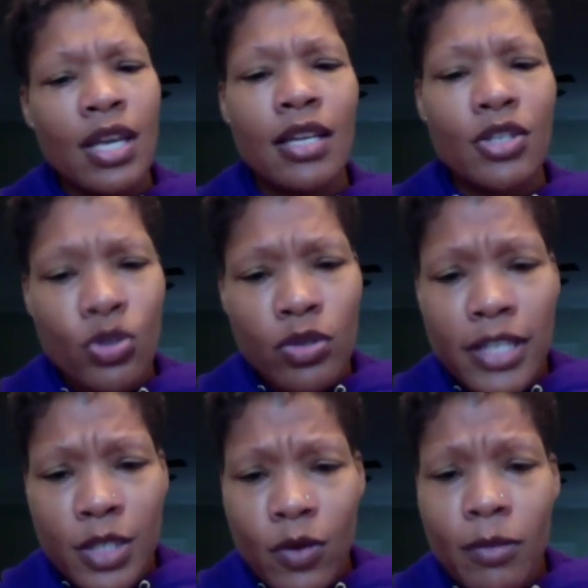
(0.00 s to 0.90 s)
And surely
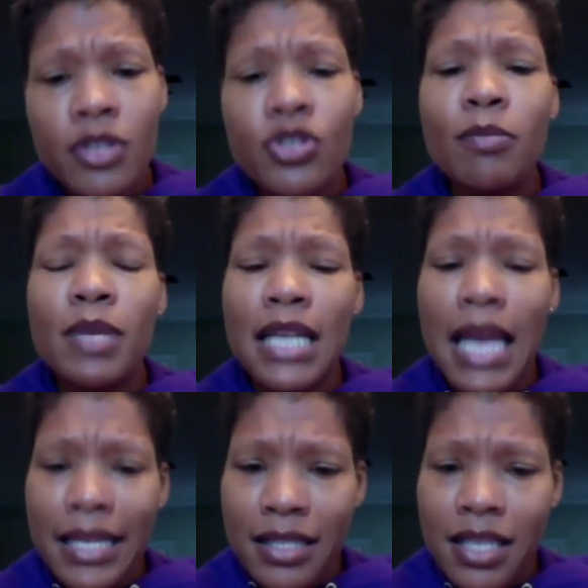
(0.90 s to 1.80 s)
swimming should be
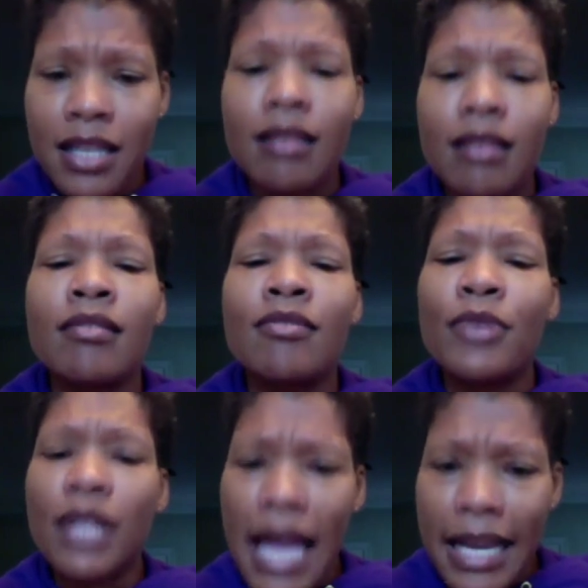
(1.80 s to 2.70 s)
nice and
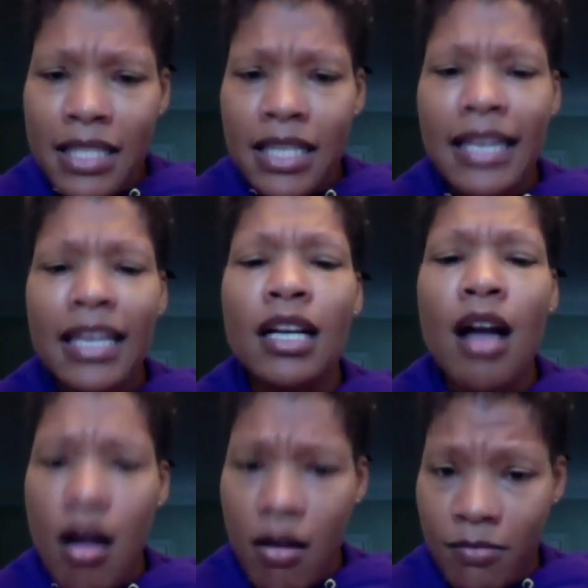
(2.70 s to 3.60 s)
relaxing and
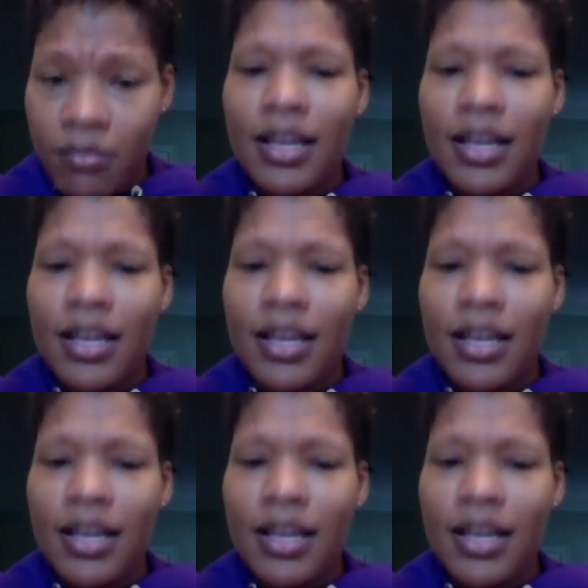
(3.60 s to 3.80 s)
calm.